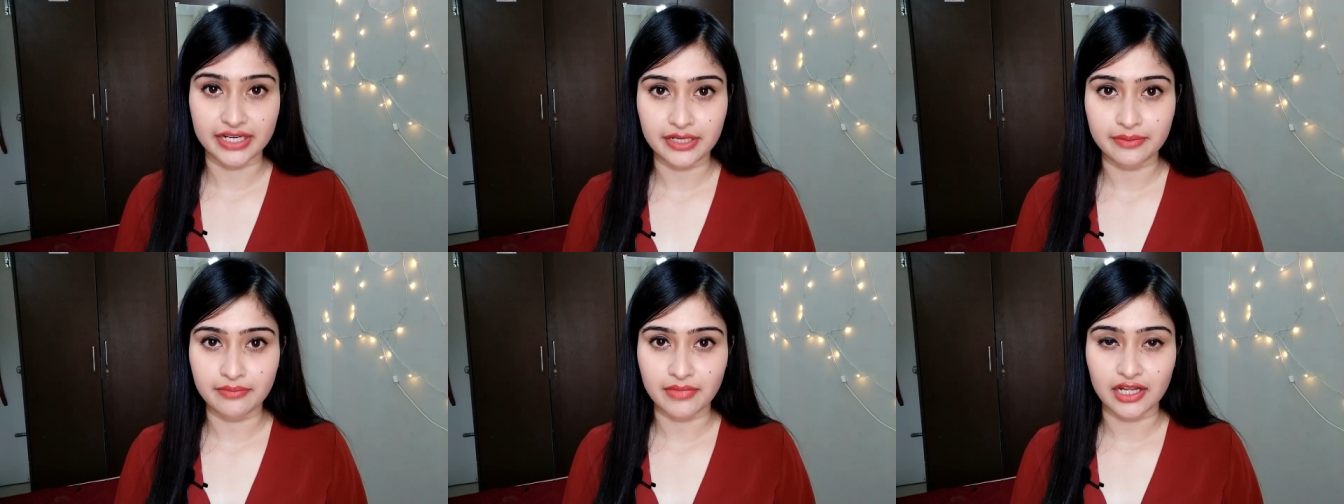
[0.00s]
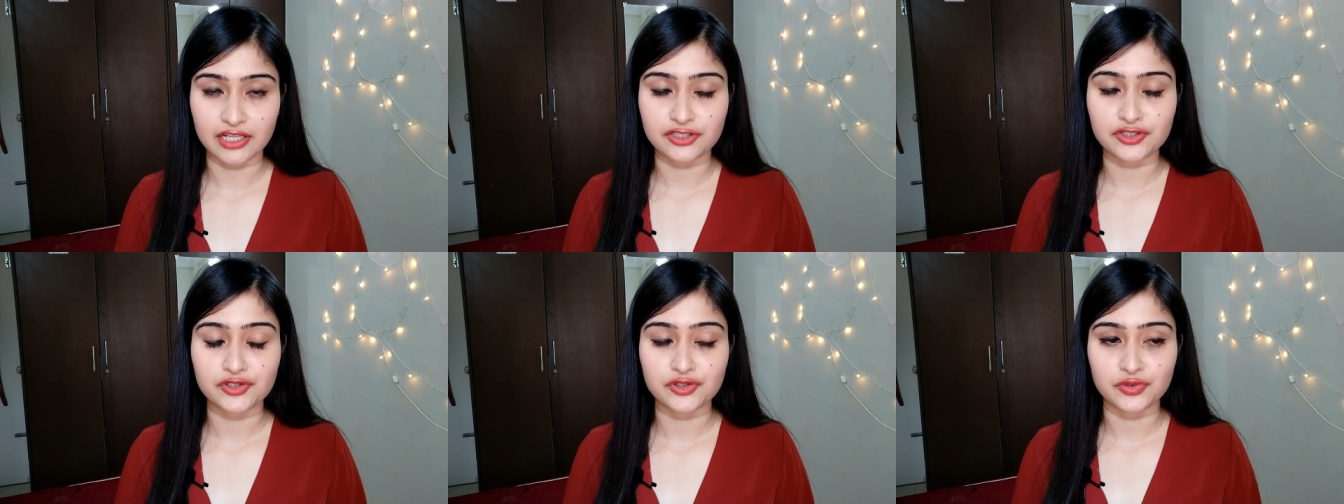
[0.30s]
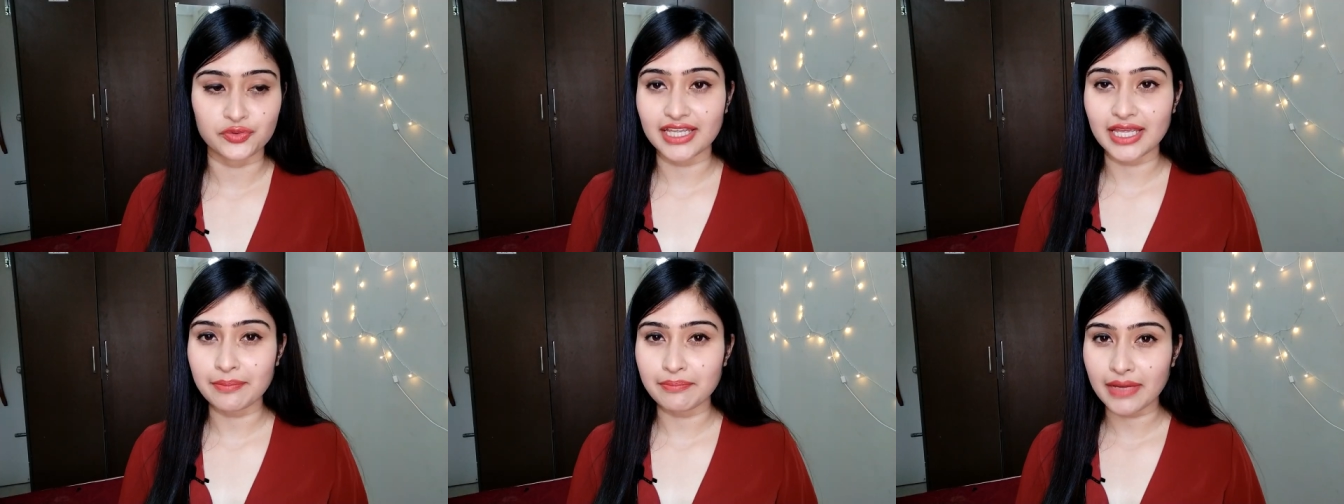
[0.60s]
very much
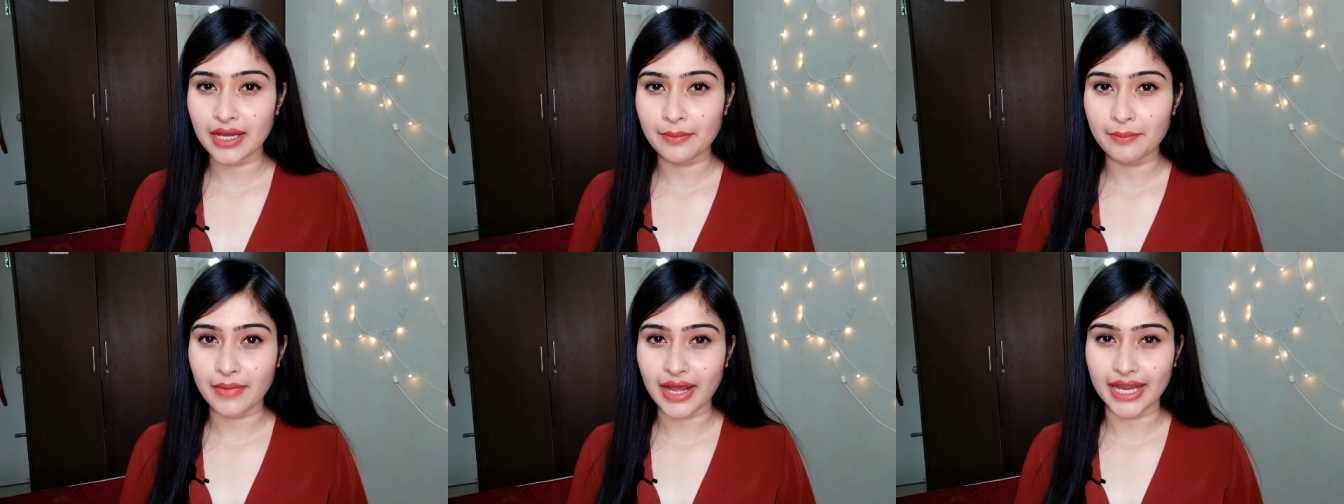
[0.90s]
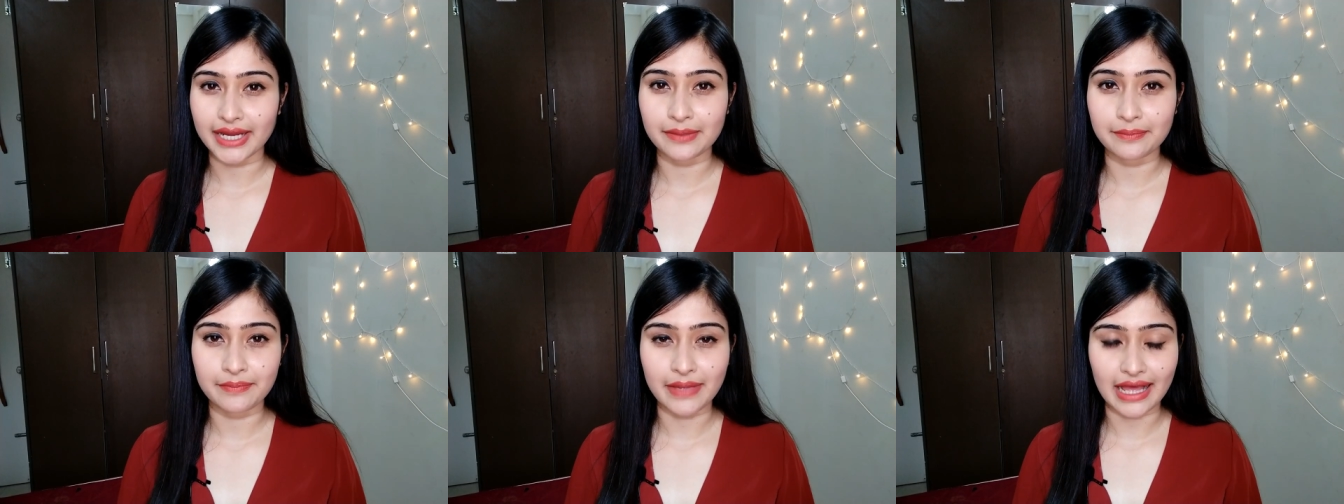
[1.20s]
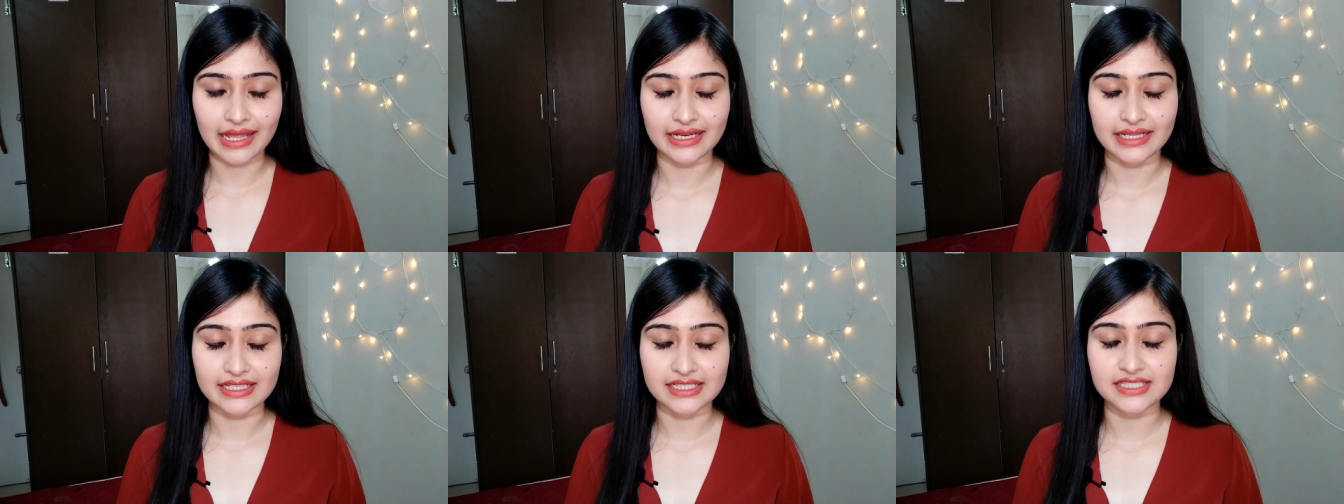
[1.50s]
to keep my mind
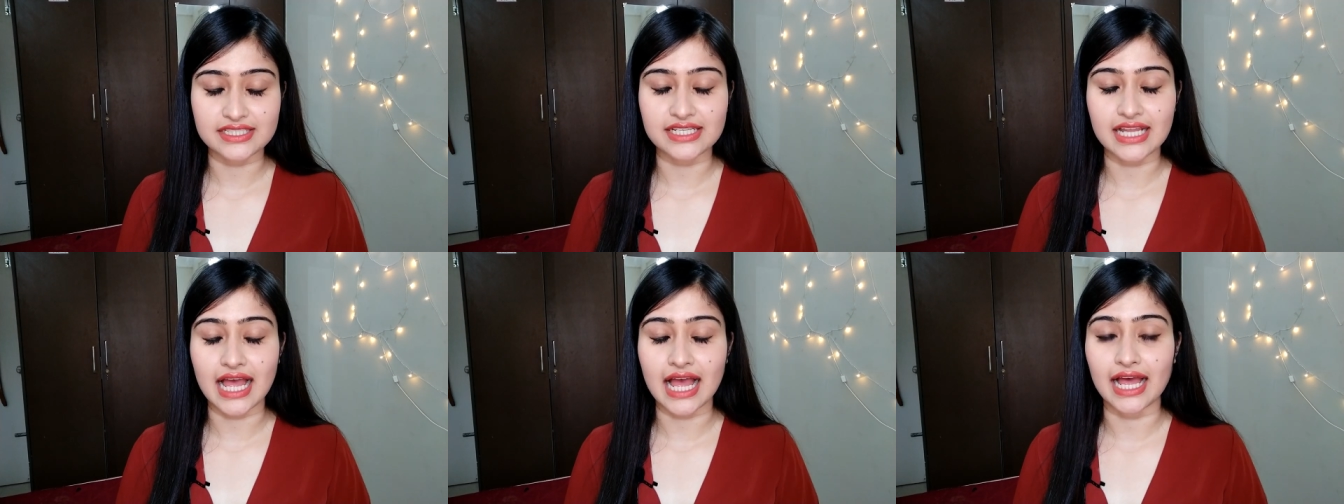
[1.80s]
balanced